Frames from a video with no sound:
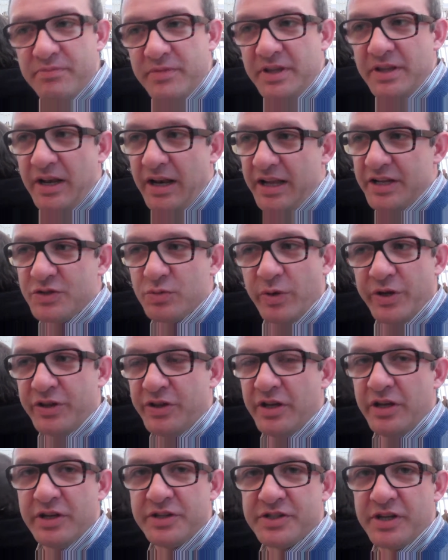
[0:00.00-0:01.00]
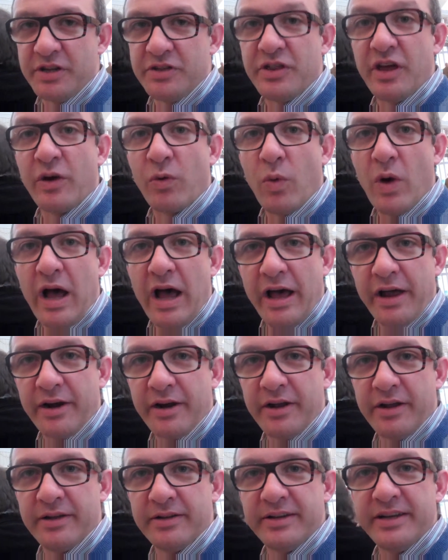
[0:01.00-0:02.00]
in the last 20 years at
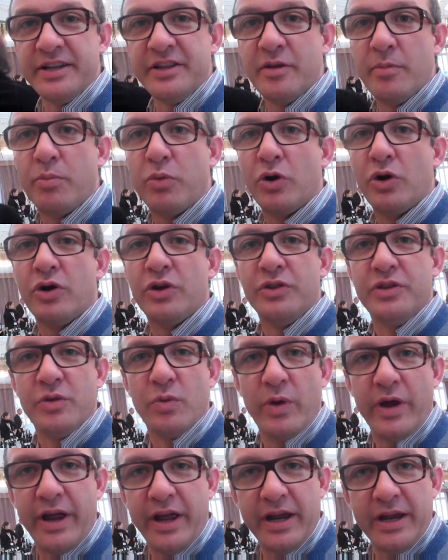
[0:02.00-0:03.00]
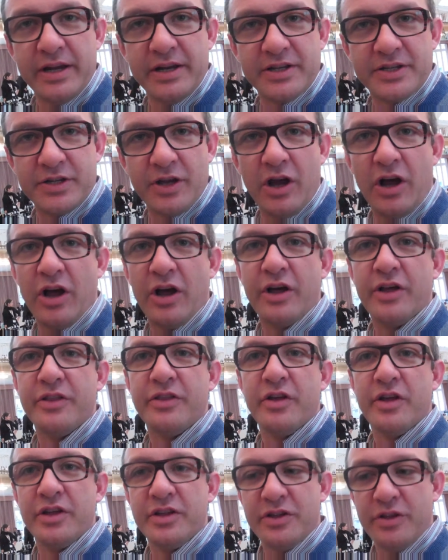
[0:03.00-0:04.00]
terroir in the Burgundy way, so
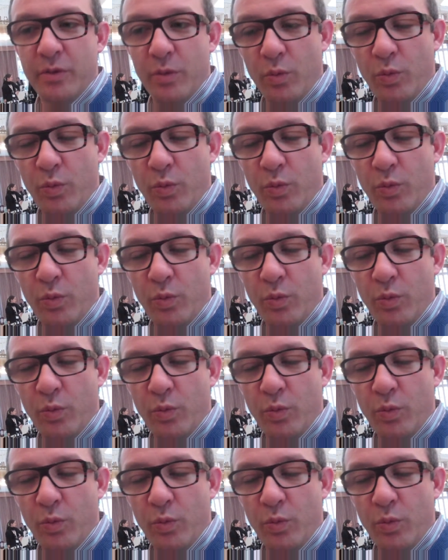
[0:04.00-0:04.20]
the,